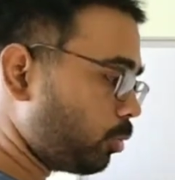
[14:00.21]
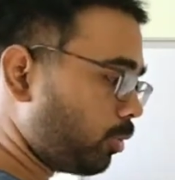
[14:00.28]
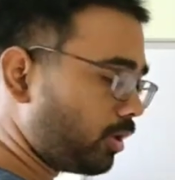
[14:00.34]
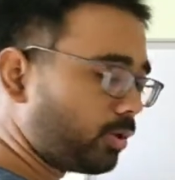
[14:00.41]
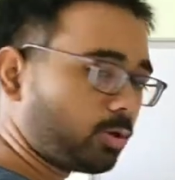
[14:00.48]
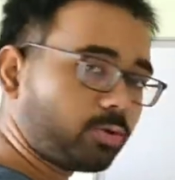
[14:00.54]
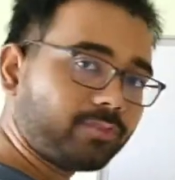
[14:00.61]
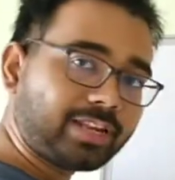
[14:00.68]
2
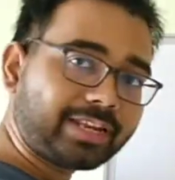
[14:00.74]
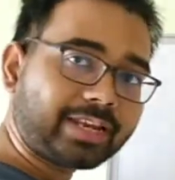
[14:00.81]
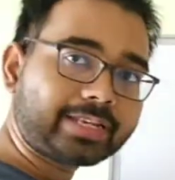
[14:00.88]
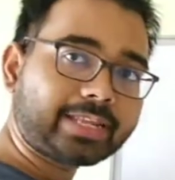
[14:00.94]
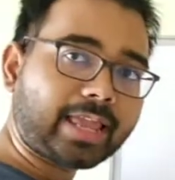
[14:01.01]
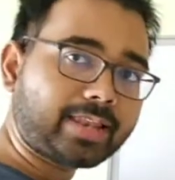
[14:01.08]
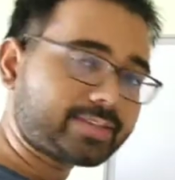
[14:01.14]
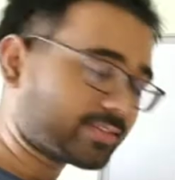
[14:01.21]
and 2 will
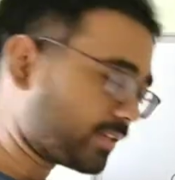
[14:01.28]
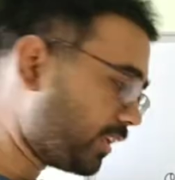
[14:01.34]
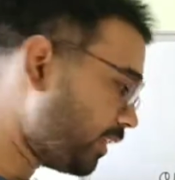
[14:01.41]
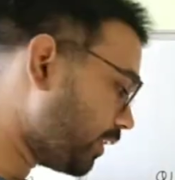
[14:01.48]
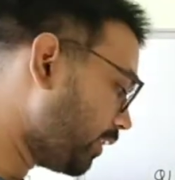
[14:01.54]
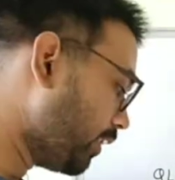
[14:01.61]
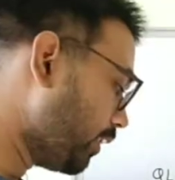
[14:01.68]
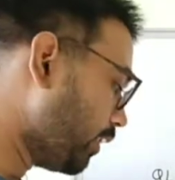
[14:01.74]
get cancelled.
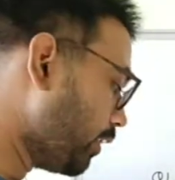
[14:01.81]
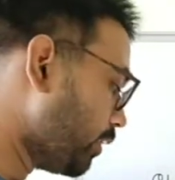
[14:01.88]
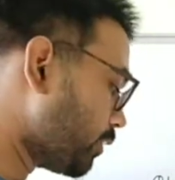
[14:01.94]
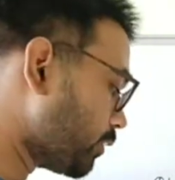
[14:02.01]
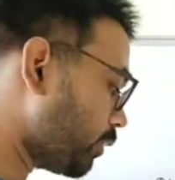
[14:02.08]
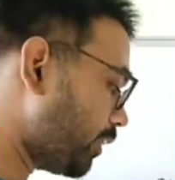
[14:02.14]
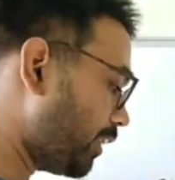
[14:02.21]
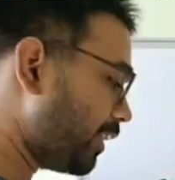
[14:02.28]

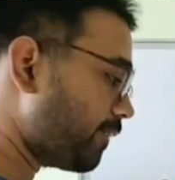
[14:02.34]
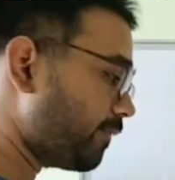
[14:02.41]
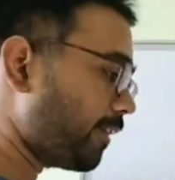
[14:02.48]
So here we